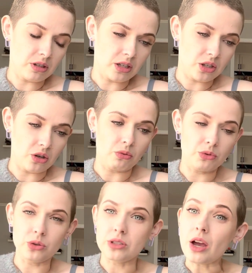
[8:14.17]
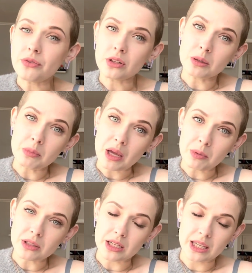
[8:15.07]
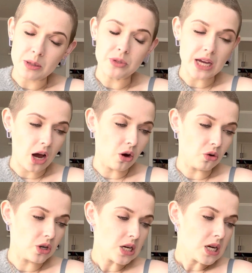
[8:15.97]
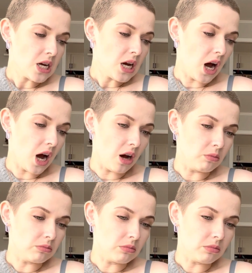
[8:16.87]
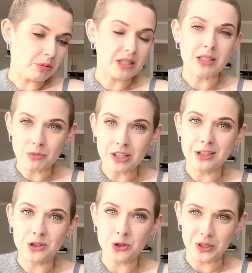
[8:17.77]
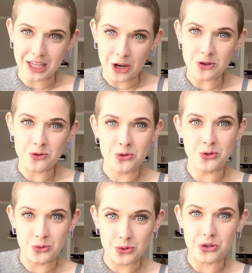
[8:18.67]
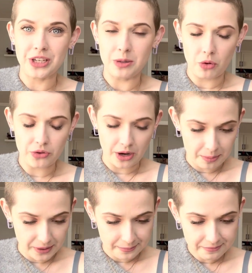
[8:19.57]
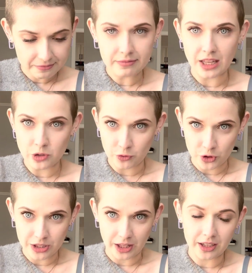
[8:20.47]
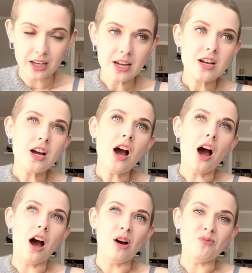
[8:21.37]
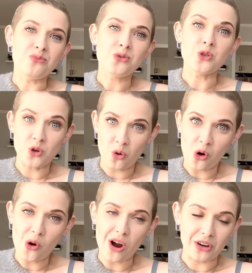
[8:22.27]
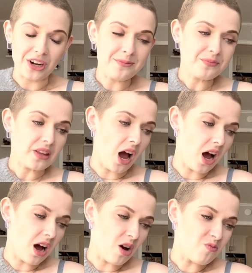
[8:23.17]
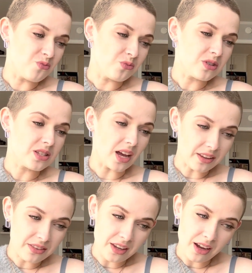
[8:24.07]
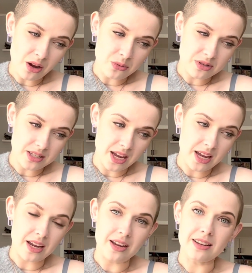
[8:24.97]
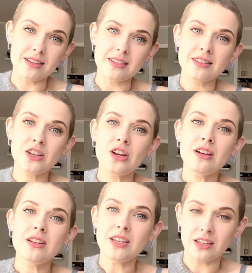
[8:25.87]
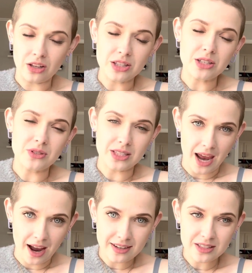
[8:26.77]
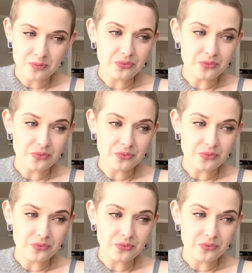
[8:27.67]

you'll definitely be able to keep down, but something to get you through your chemotherapy. That's first thing. So don't go hungry. Second thing I would say is take lots of snacks.